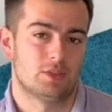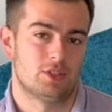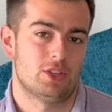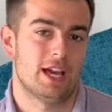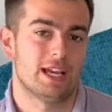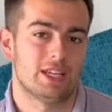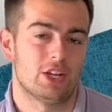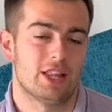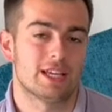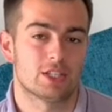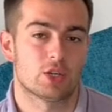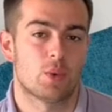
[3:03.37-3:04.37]
So that
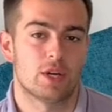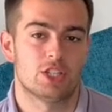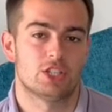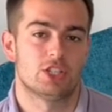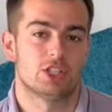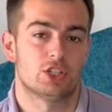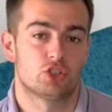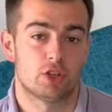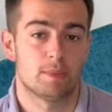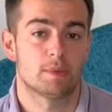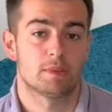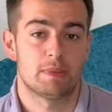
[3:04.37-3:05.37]
that's a question that
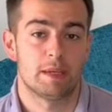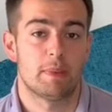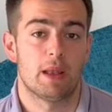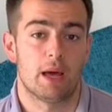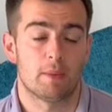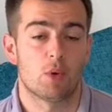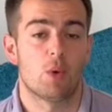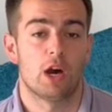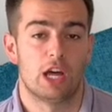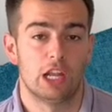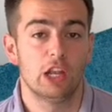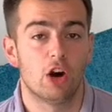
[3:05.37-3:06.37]
trips people up
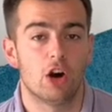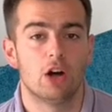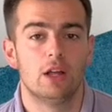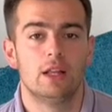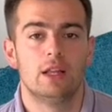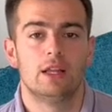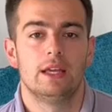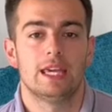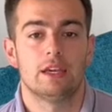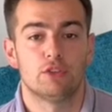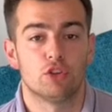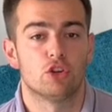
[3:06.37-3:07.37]
quite a lot
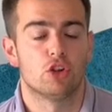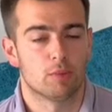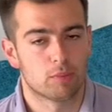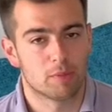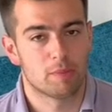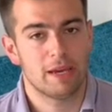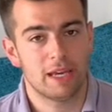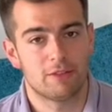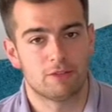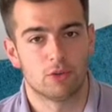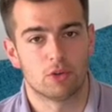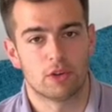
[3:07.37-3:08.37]
if you're not prepared
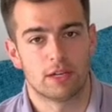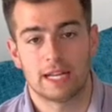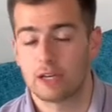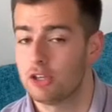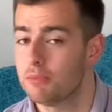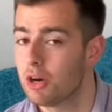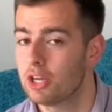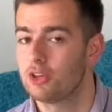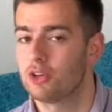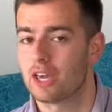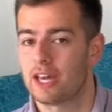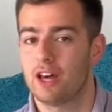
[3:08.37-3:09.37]
for it. Now, you might
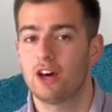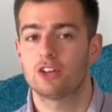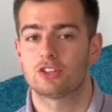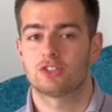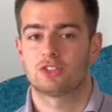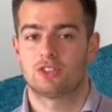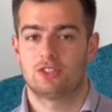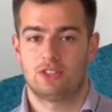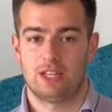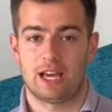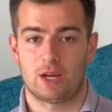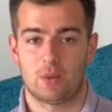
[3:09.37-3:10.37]
not get asked that